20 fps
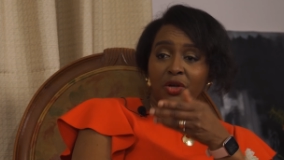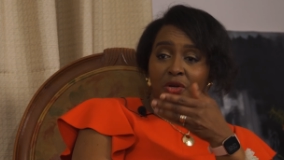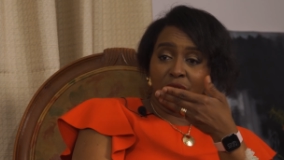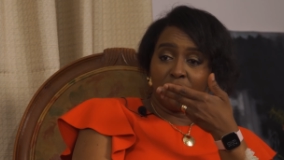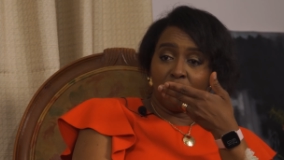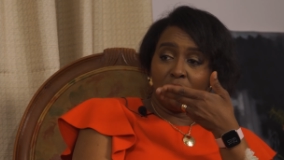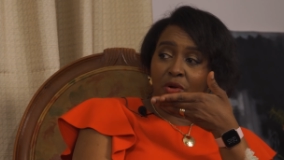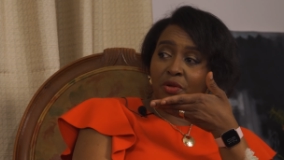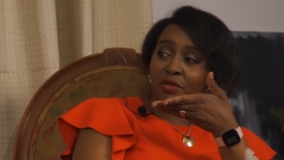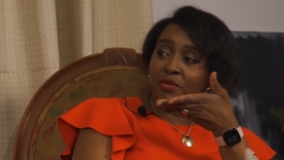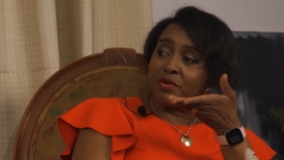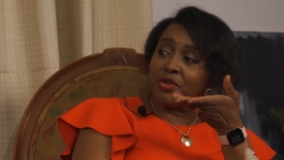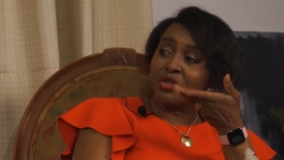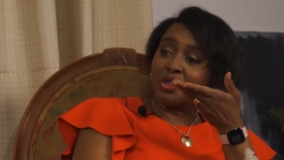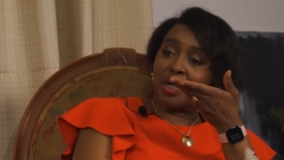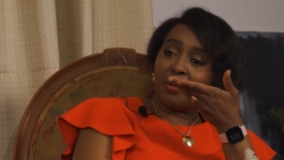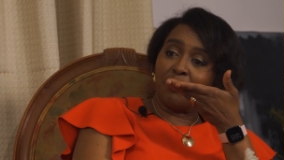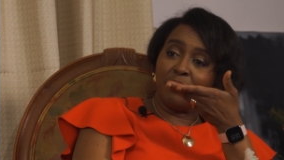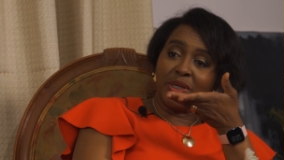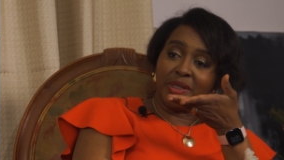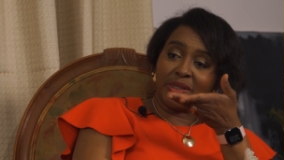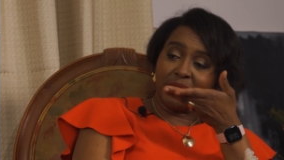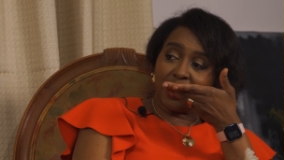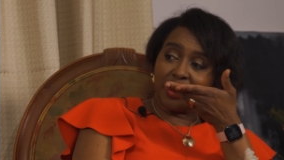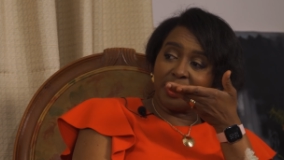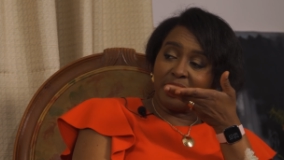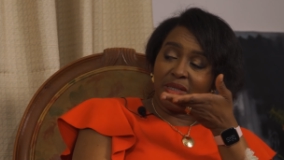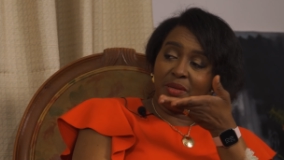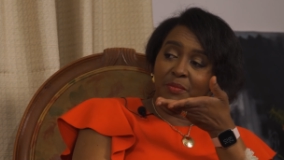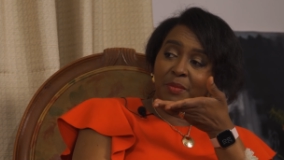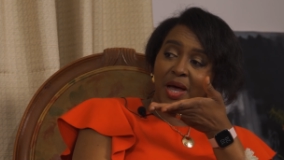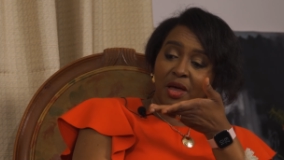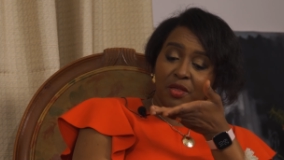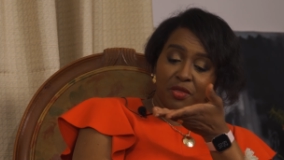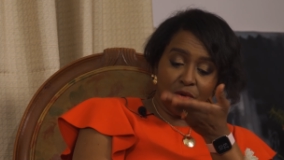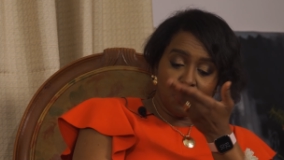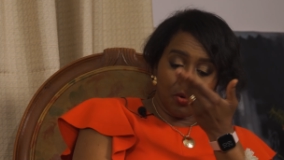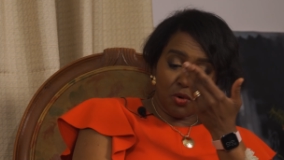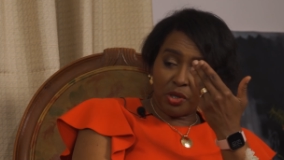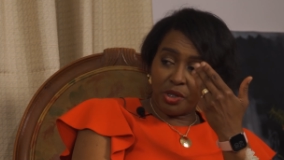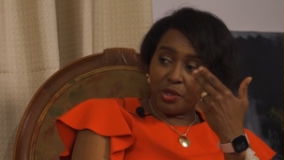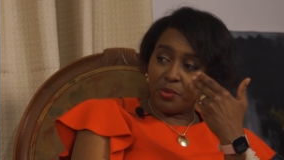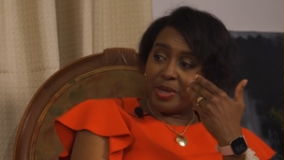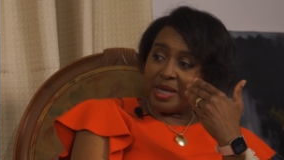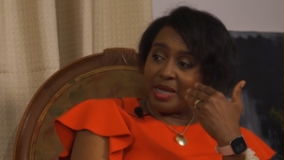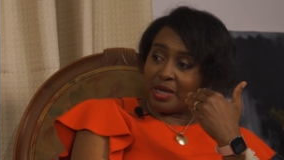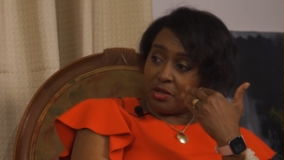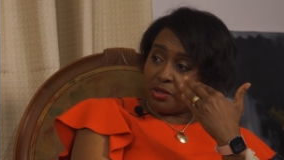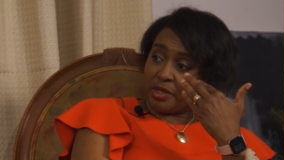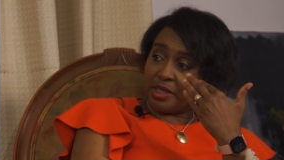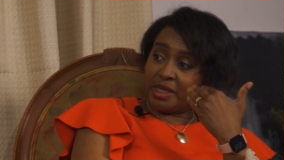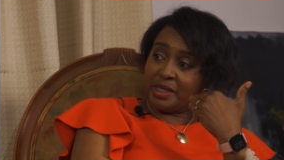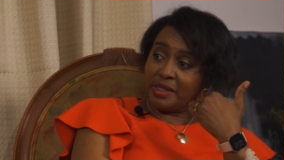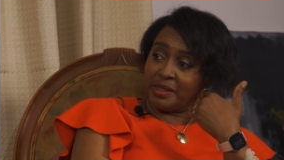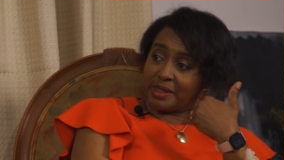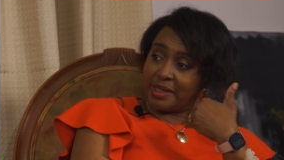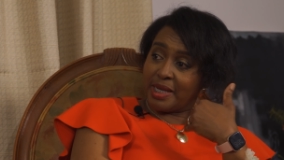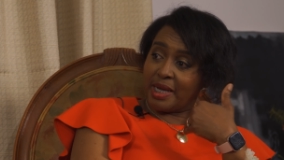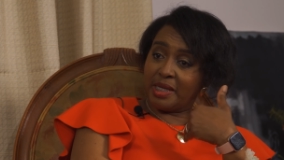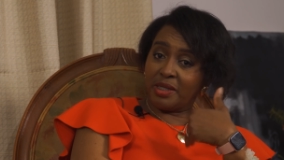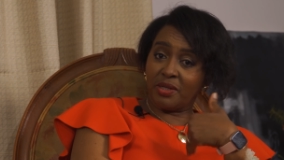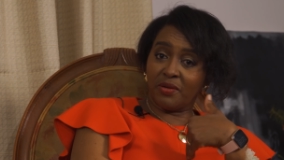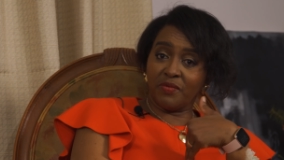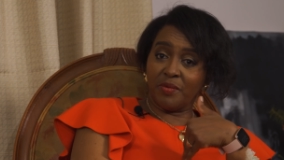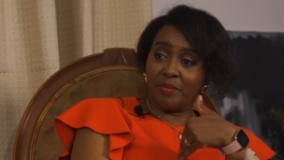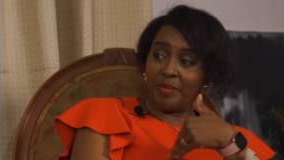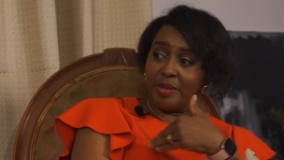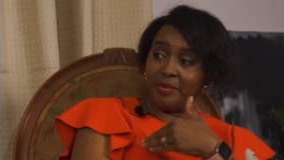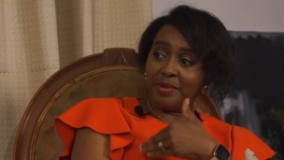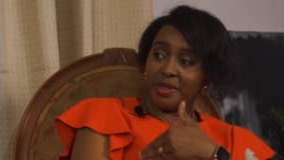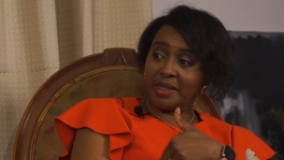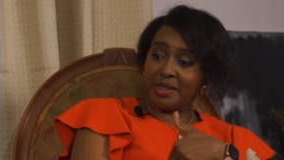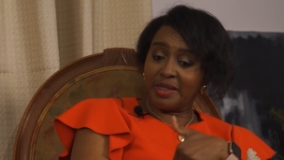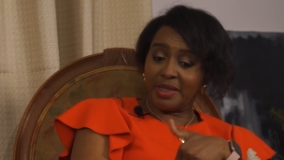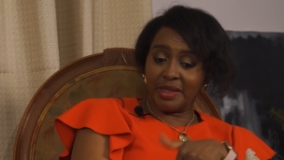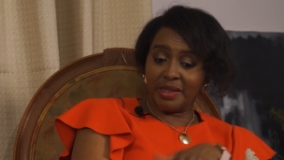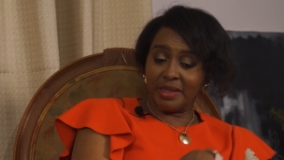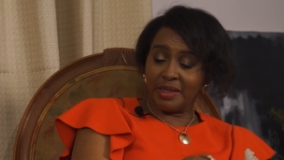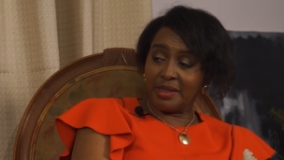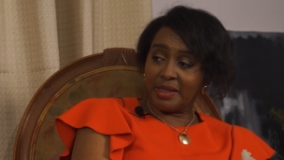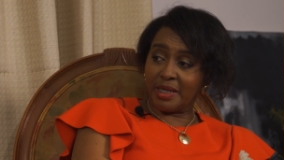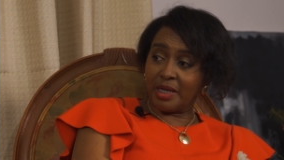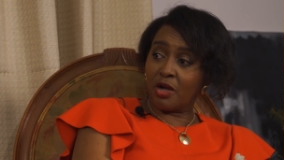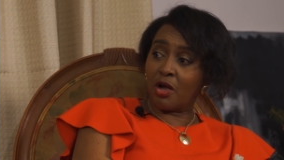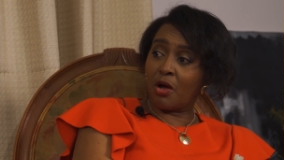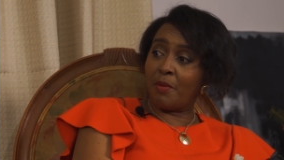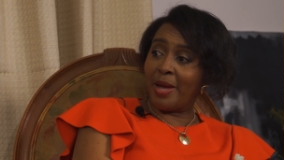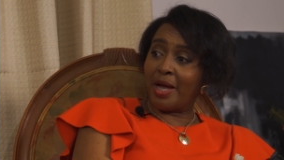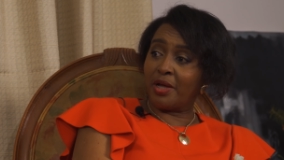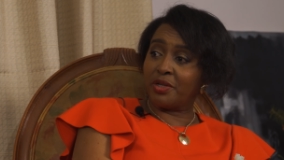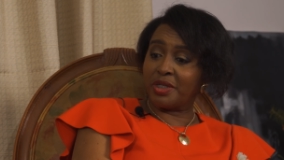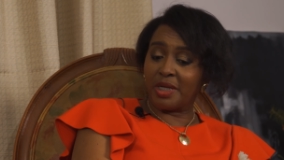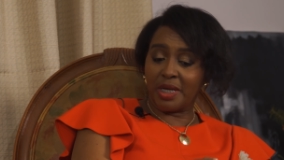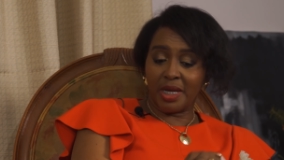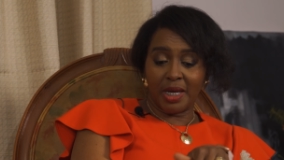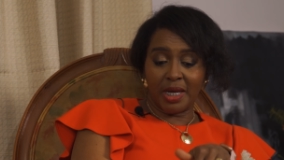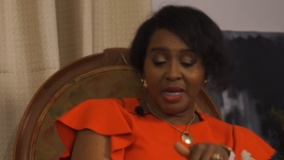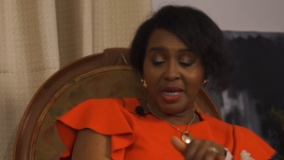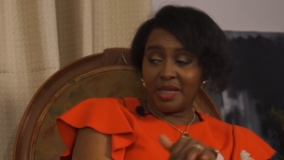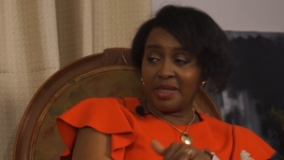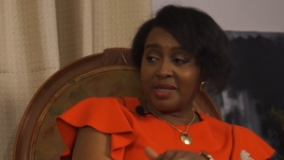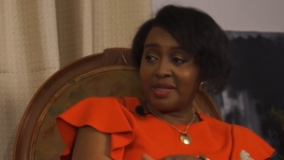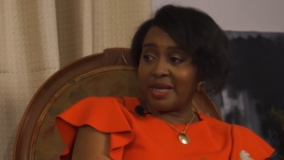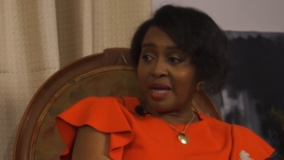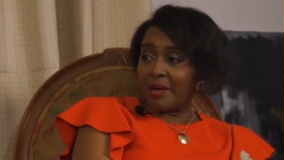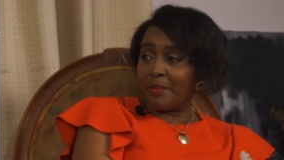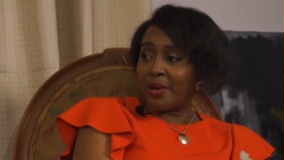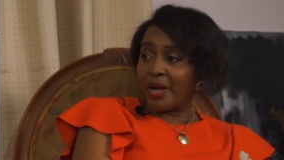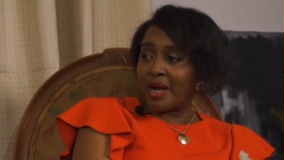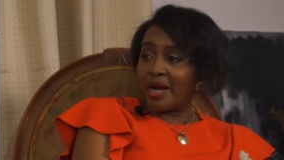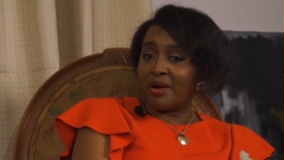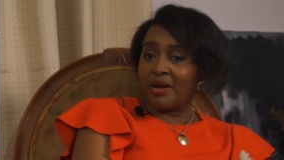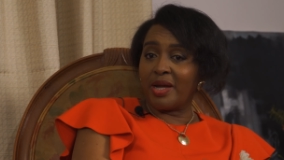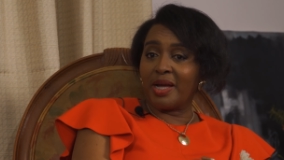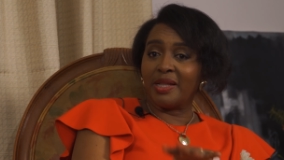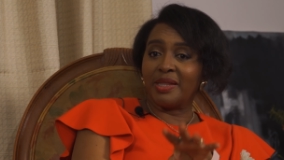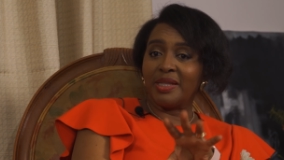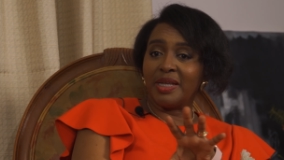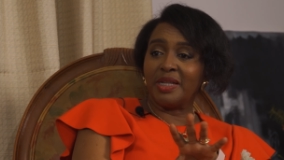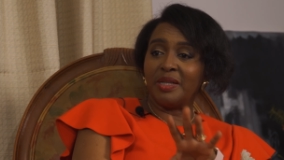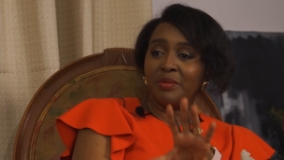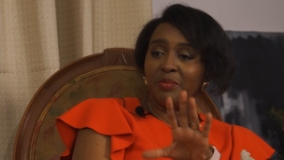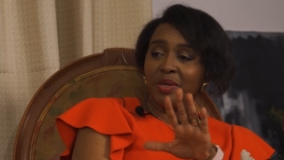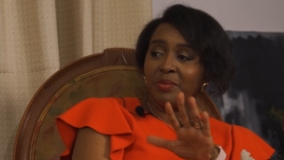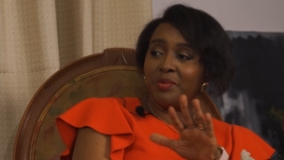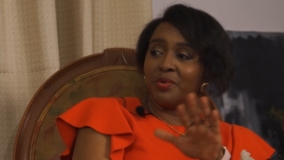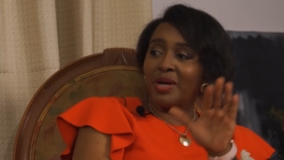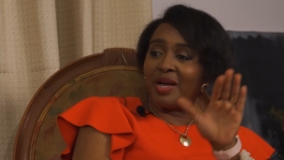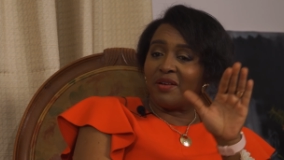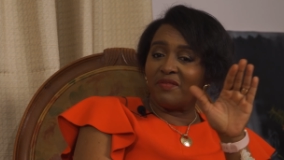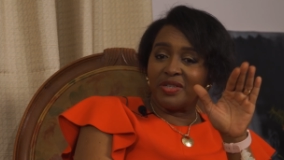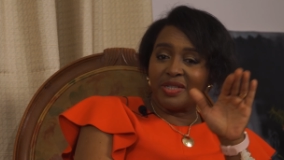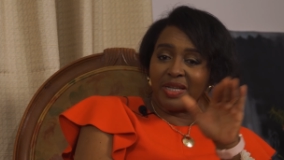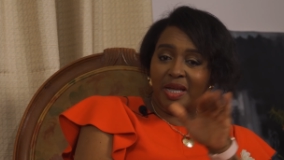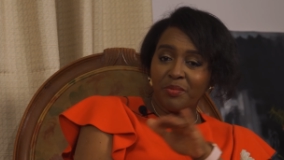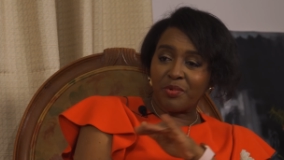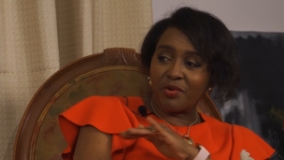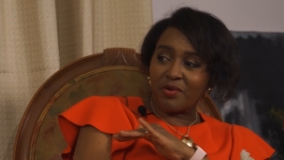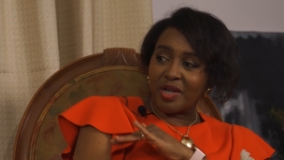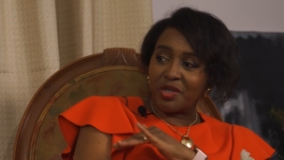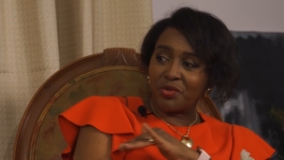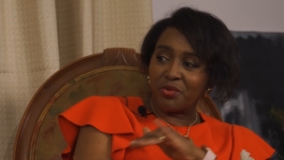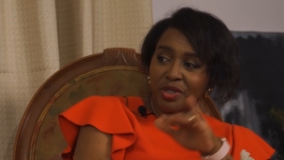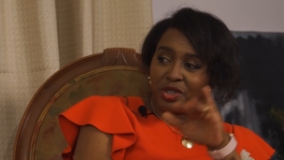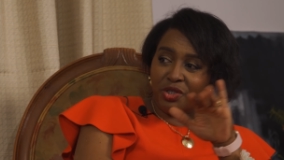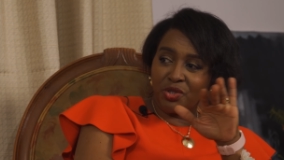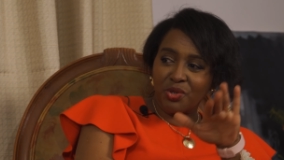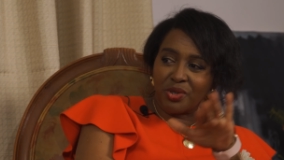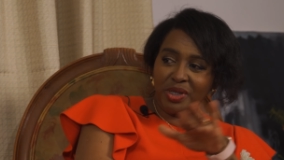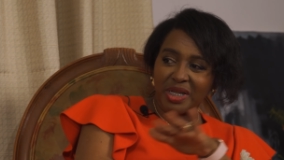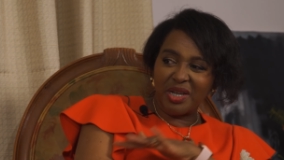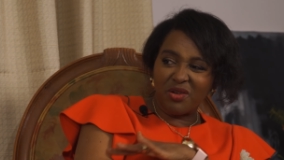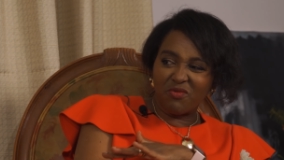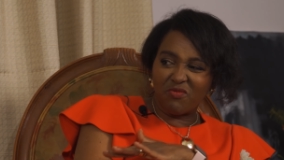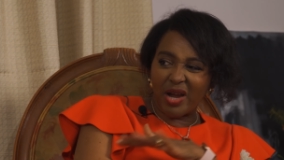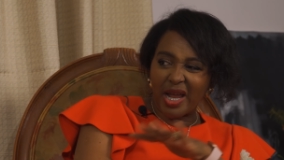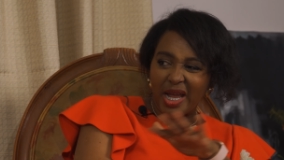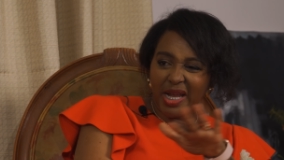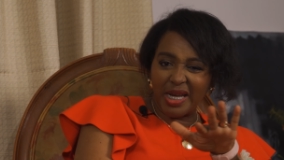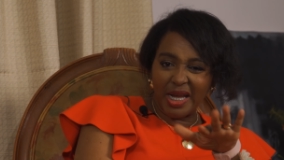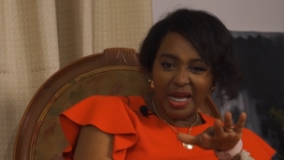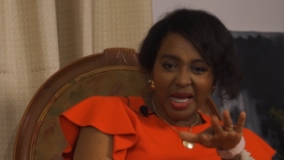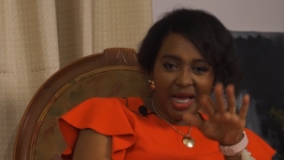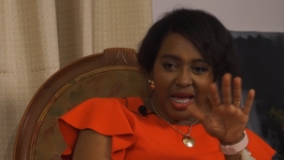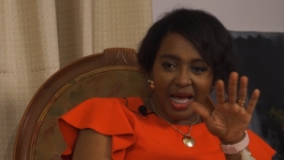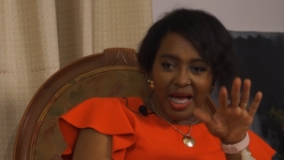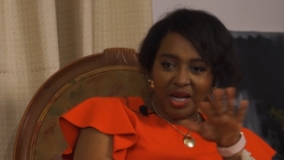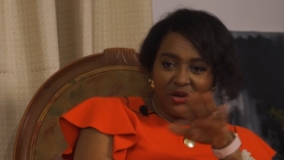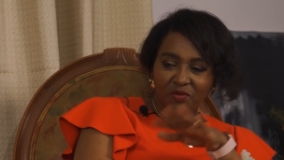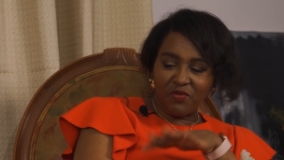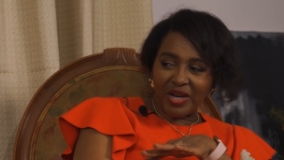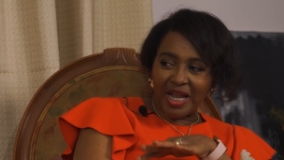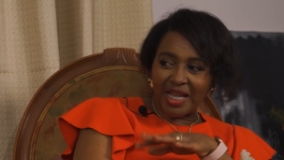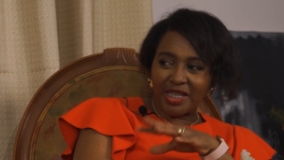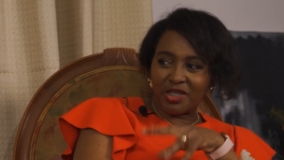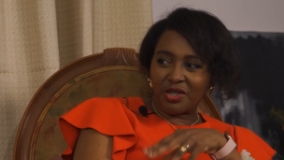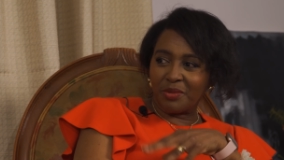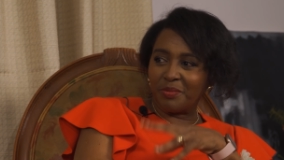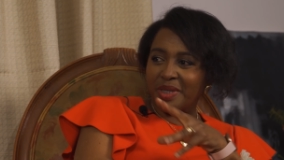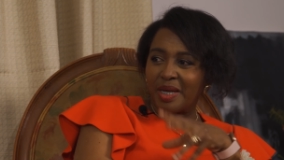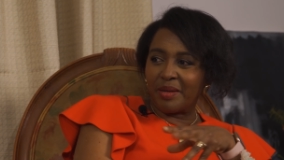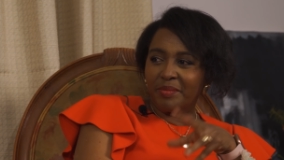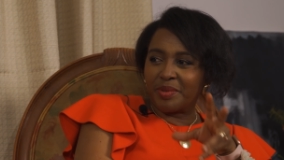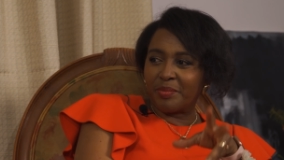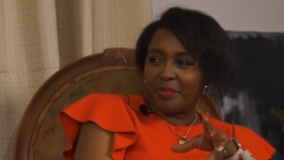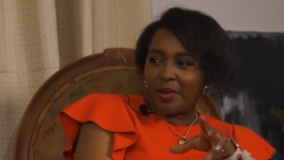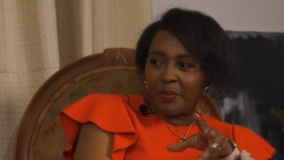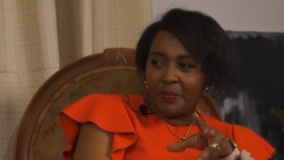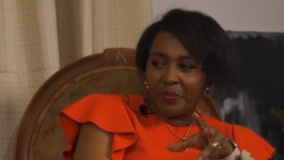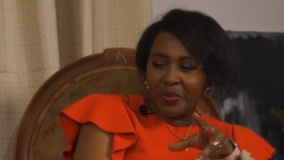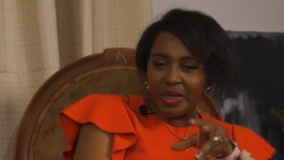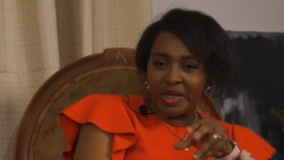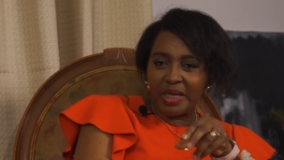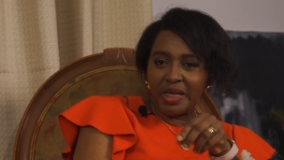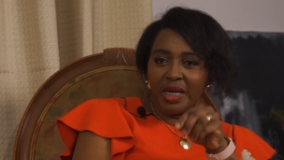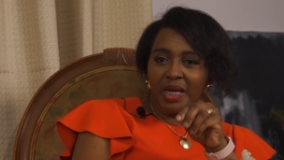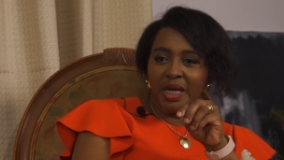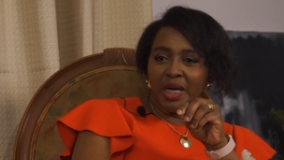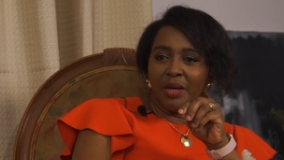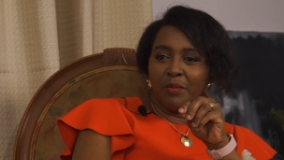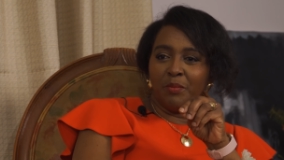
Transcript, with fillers: Because oral thrush can be, start in the mouth, go all the way on the inside of the baby's intestines and come out in the diaper area, and then the baby will have a diaper rash, which is usually red and flat, sometimes bumpy,